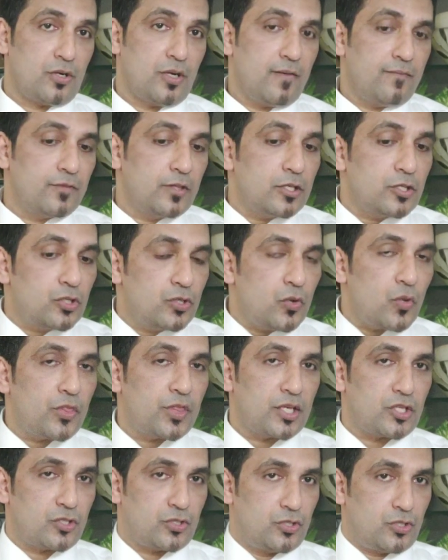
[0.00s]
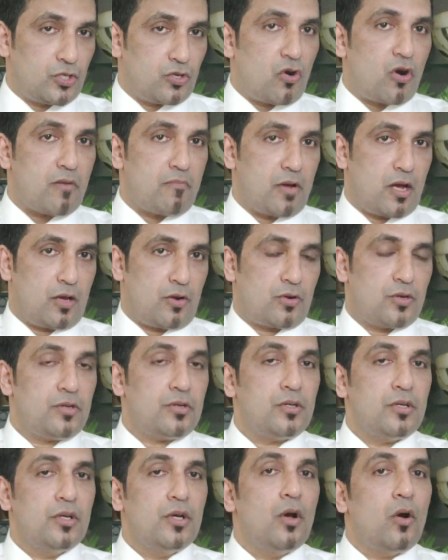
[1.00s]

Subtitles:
if these two things do not matter